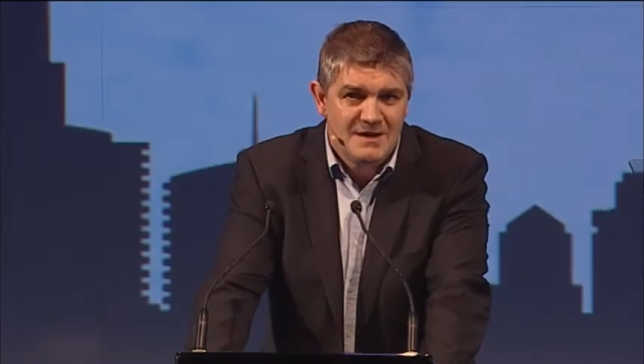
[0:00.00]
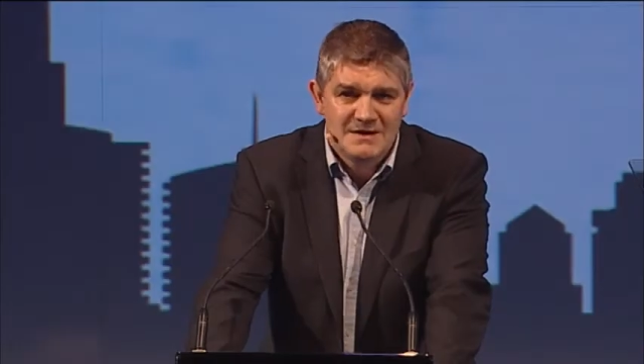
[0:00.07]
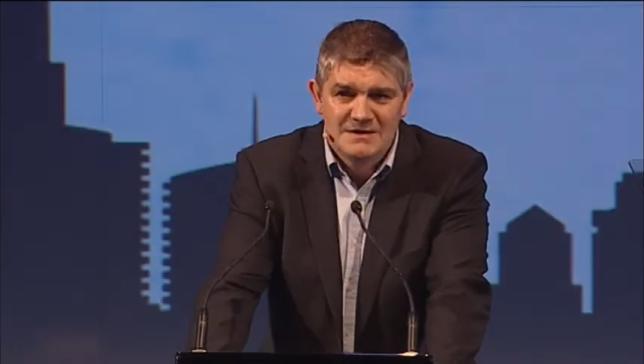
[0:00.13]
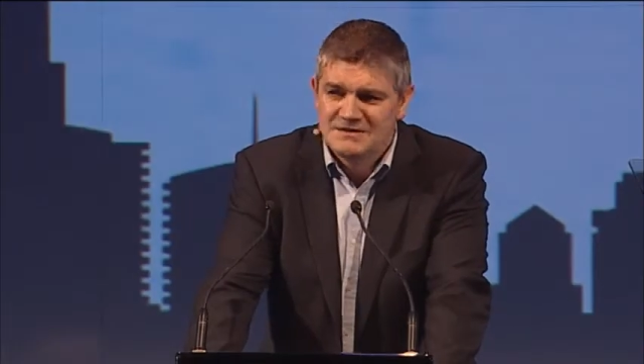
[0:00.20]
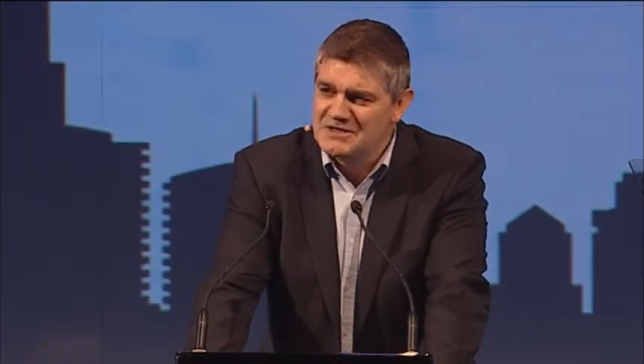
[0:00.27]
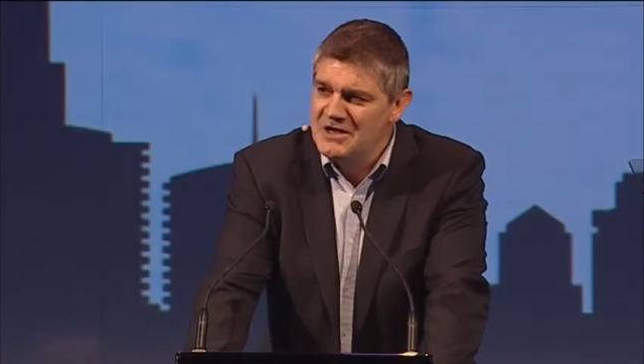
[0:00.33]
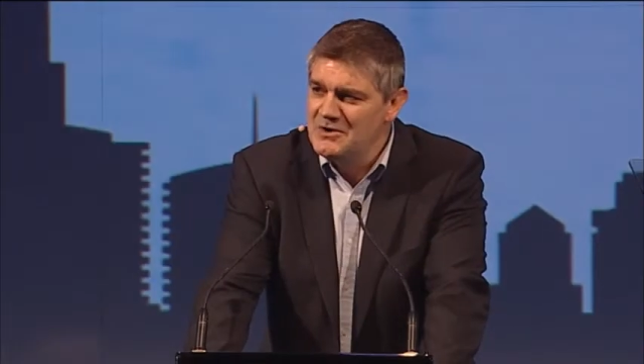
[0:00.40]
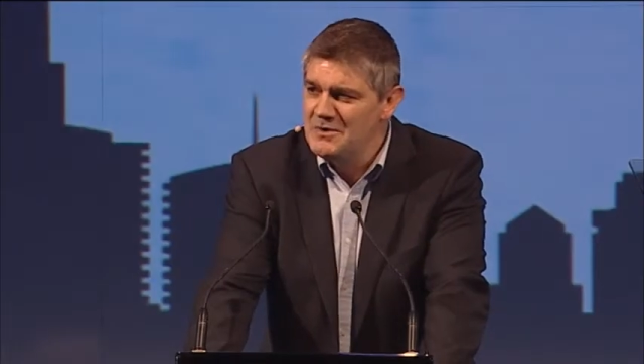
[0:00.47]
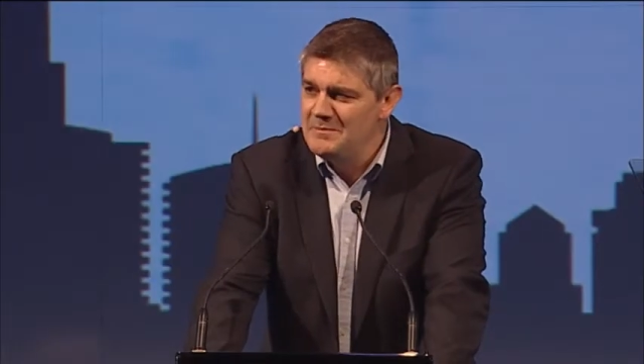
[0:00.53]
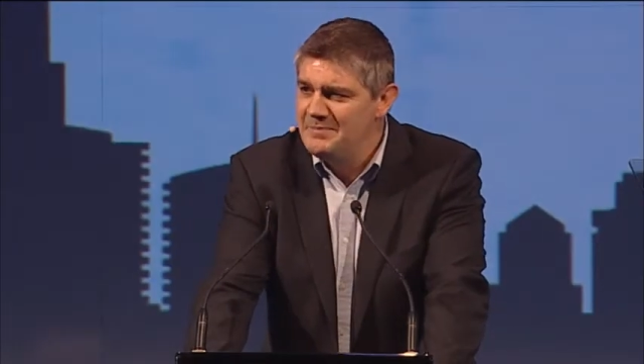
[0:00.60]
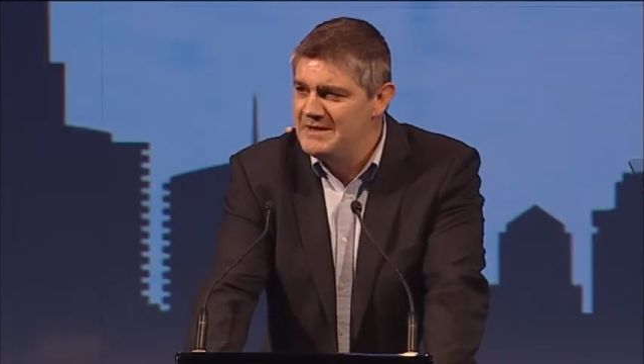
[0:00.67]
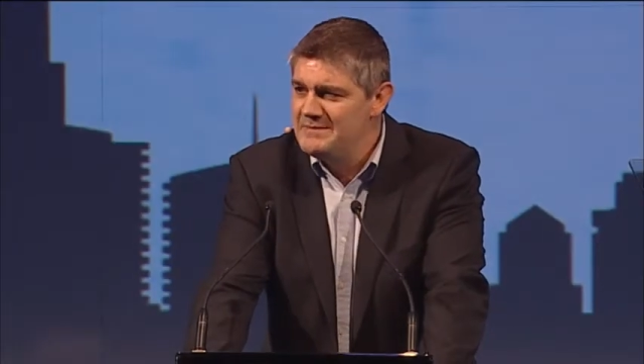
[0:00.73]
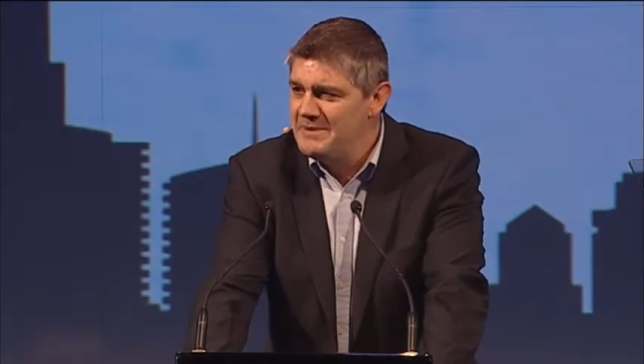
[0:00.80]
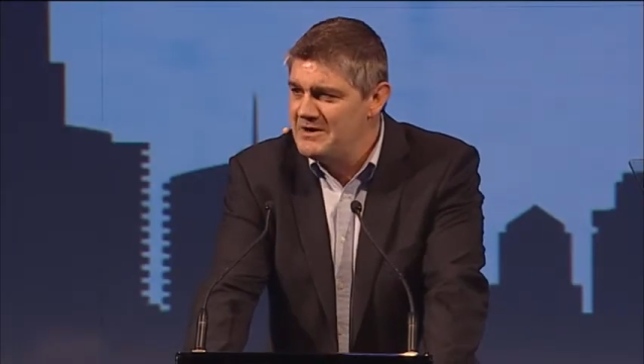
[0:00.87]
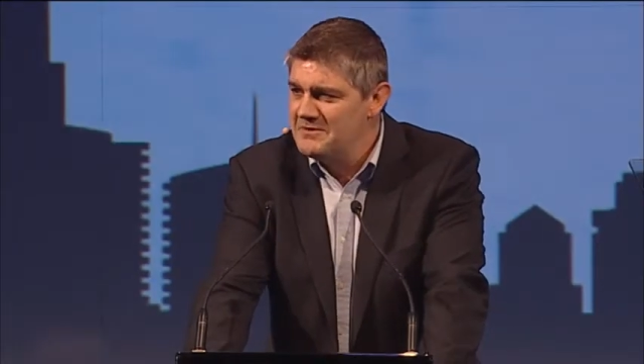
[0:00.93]
So a bit
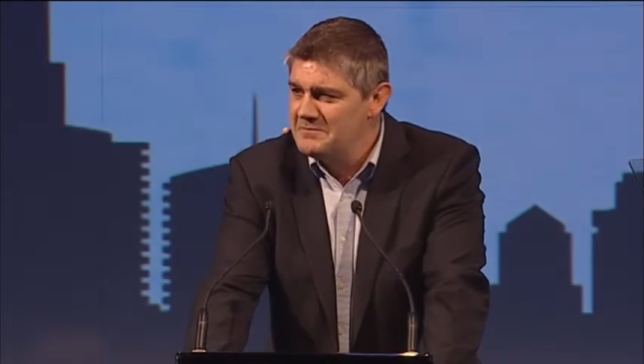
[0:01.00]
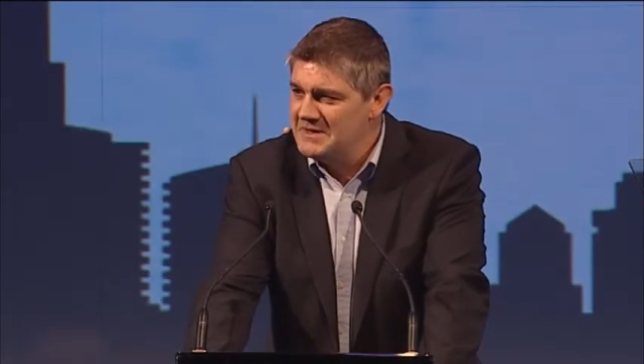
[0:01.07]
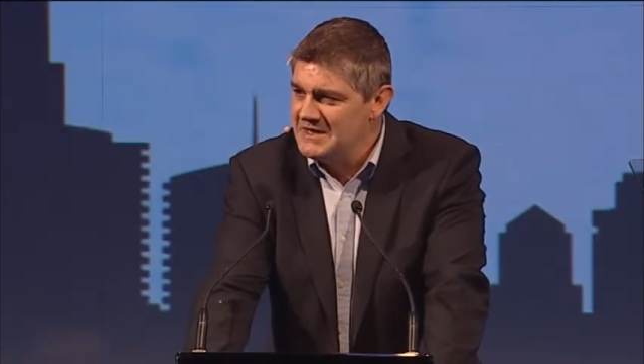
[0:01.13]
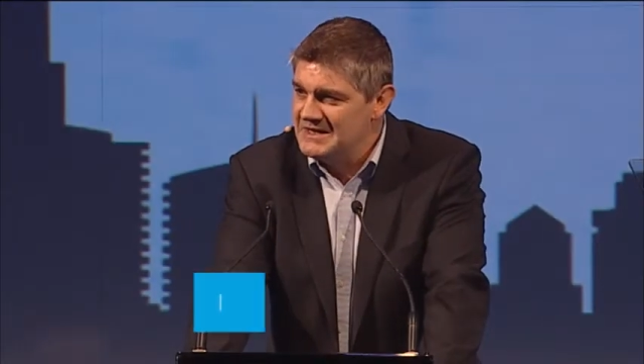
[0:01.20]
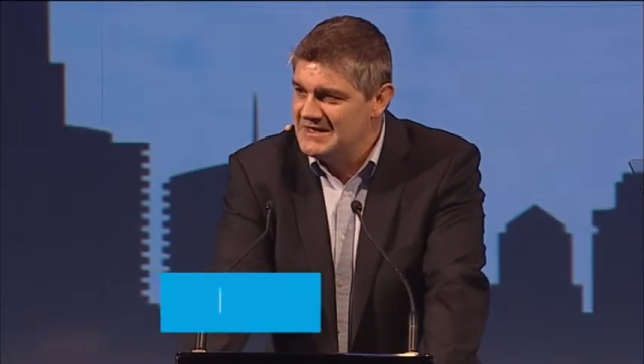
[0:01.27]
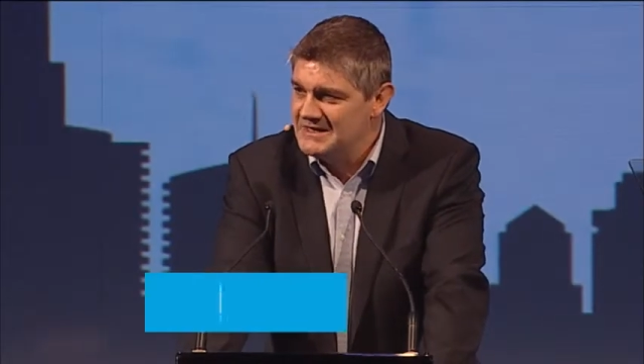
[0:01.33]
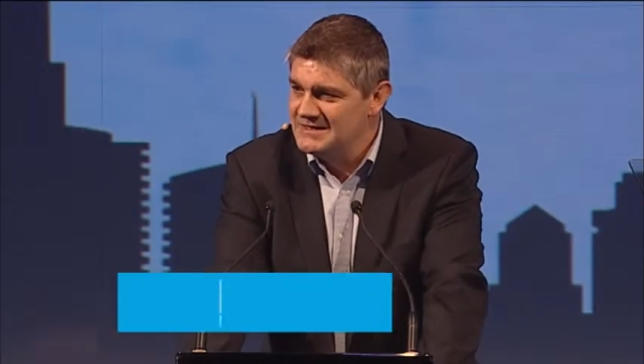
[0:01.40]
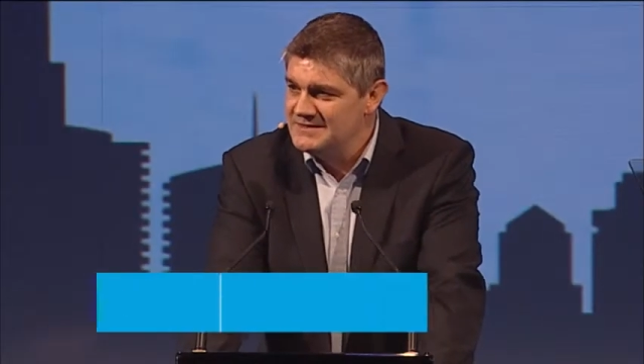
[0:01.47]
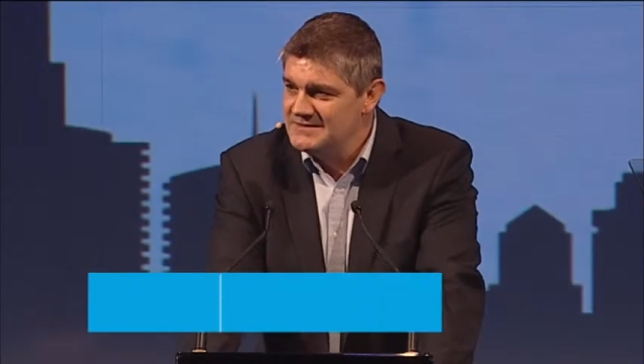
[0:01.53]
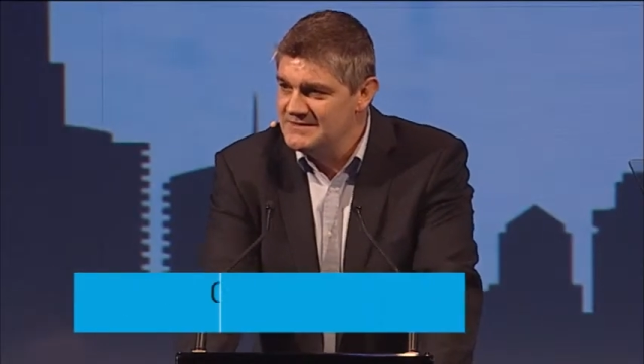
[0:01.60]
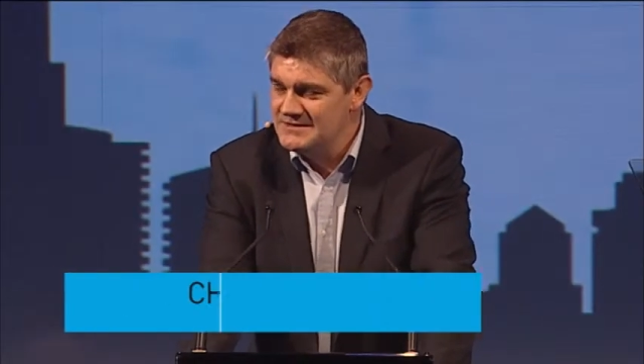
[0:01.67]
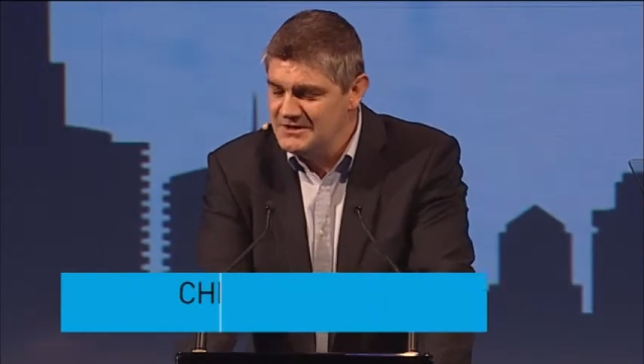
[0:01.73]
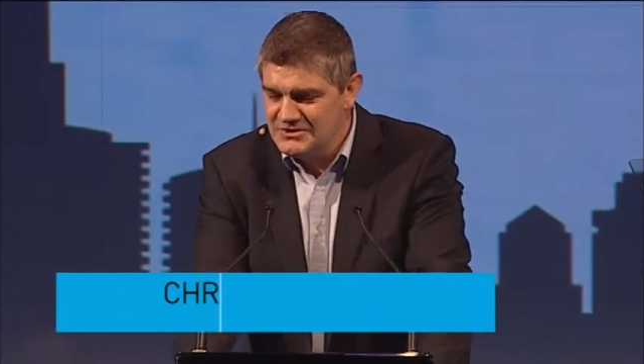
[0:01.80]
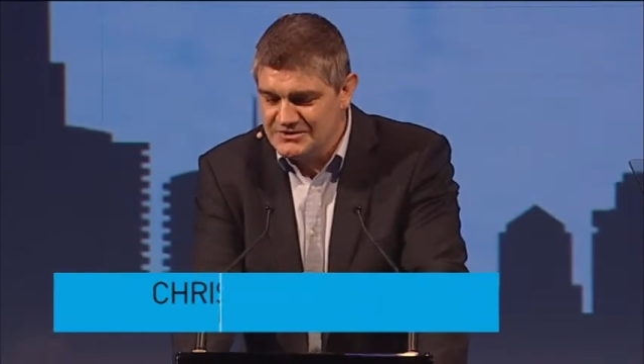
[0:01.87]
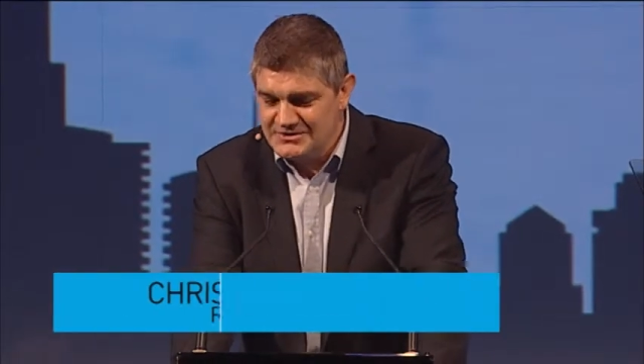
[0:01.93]
about me.
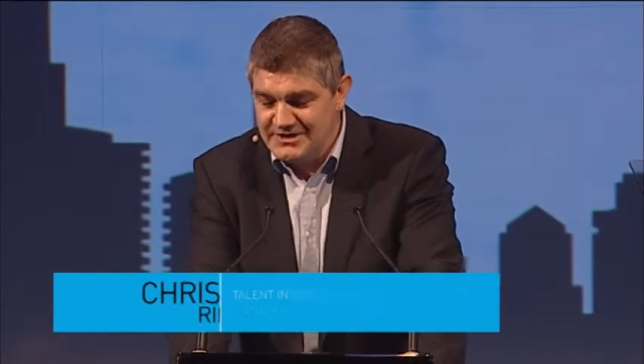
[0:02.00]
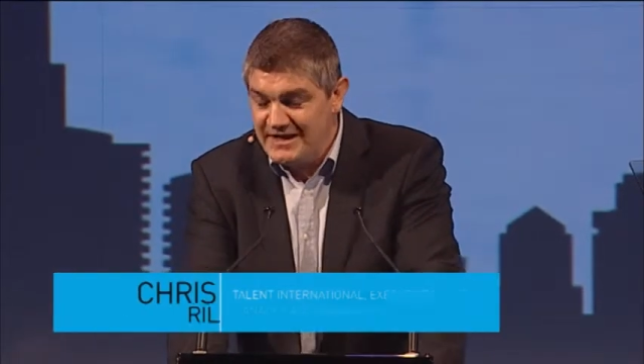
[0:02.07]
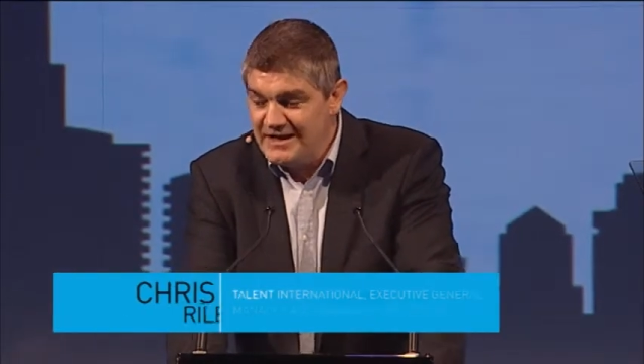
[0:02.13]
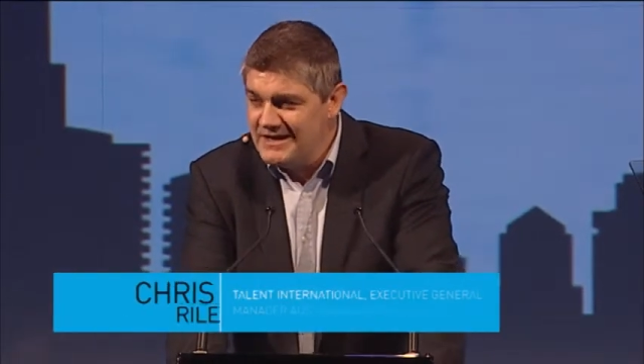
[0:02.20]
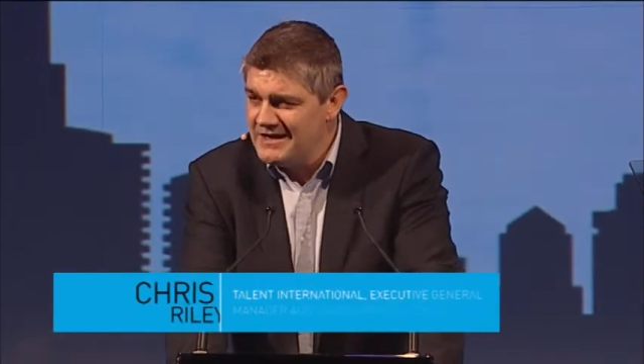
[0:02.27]
You could say